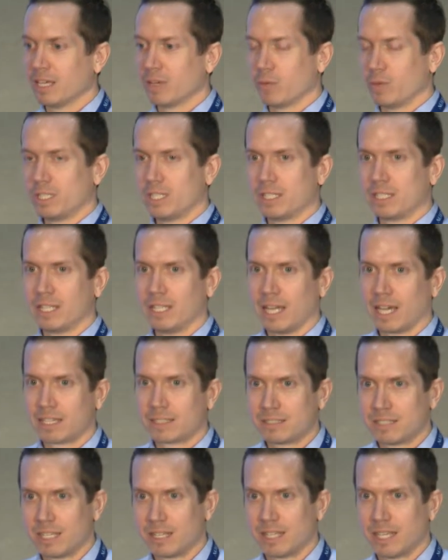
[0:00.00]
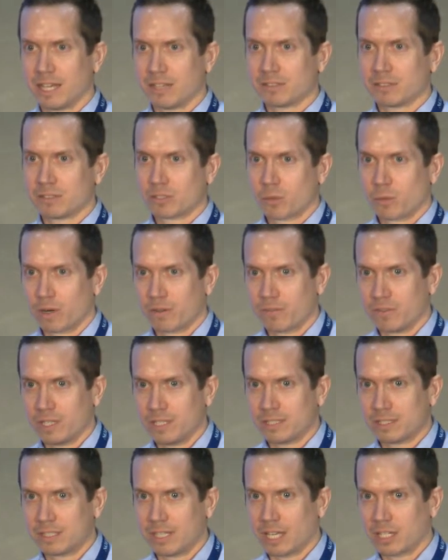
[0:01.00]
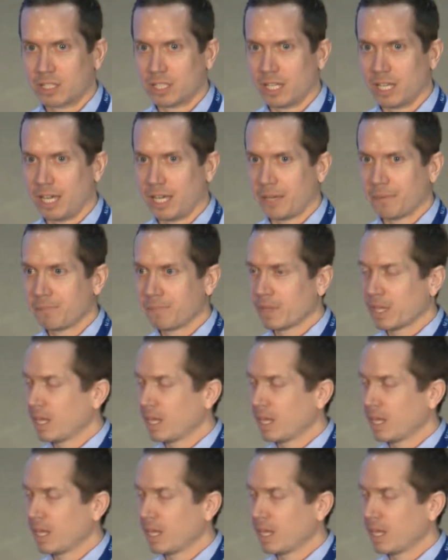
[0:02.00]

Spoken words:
We did the next 10,000 square feet in section A.